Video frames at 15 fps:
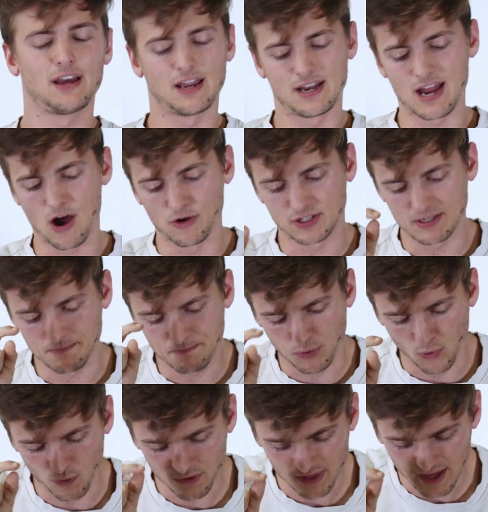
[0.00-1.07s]
Now, it's
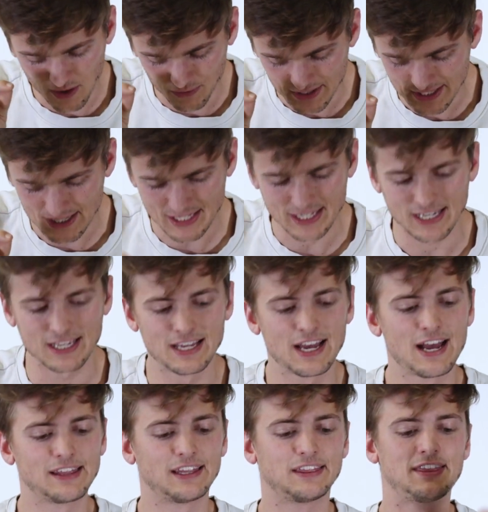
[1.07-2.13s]
important that we see
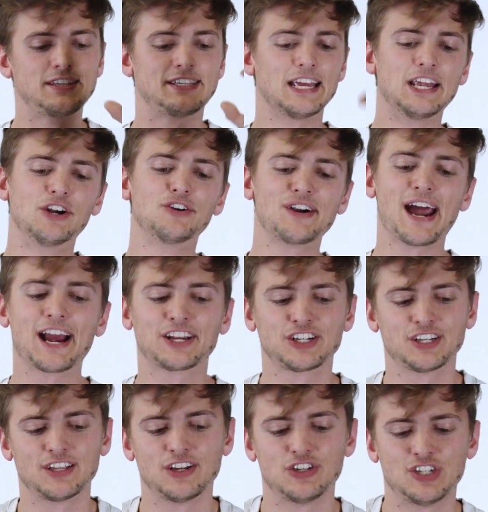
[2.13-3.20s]
that this
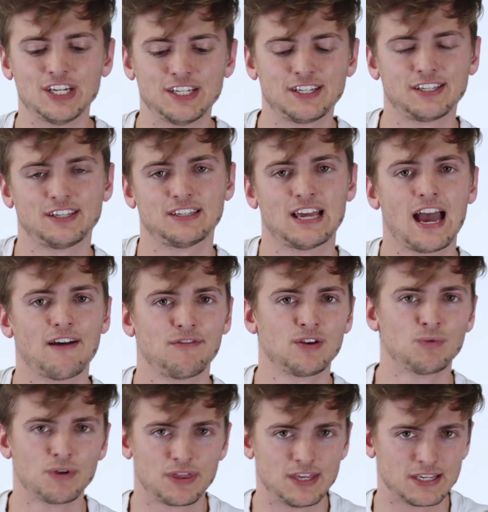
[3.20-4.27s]
interaction that Jesus is having
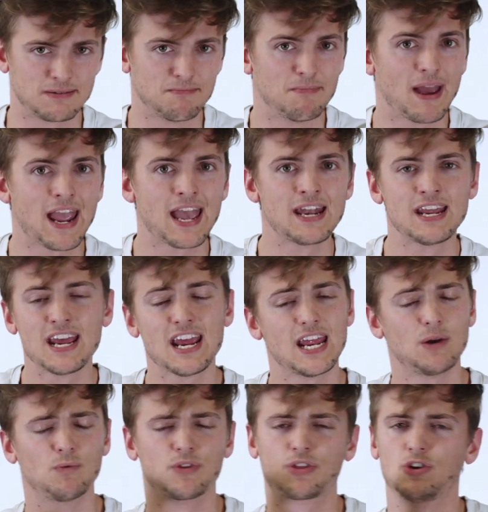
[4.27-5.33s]
with this man
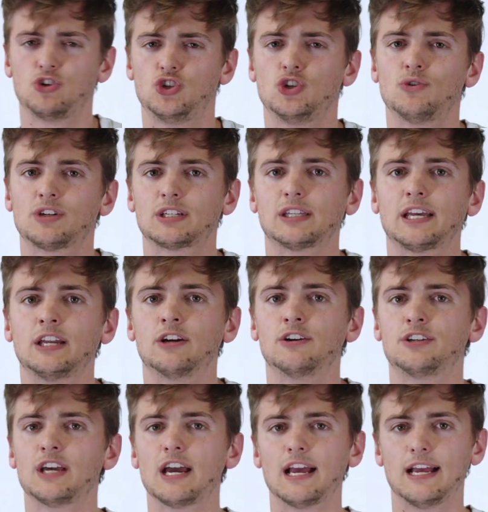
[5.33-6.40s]
and with the Jewish
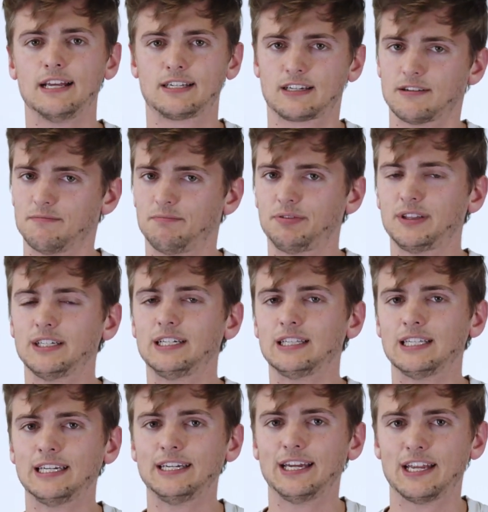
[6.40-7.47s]
leaders is
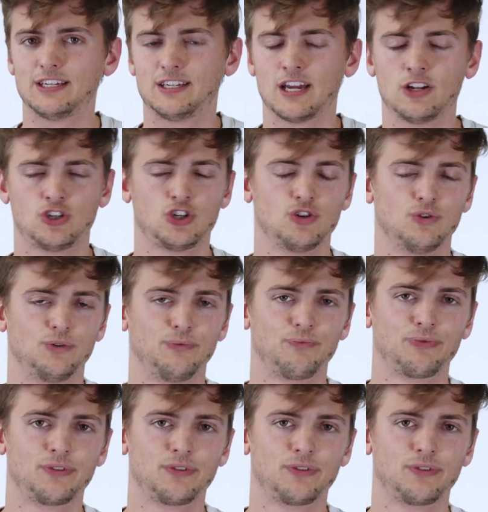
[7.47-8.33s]
completely intentional.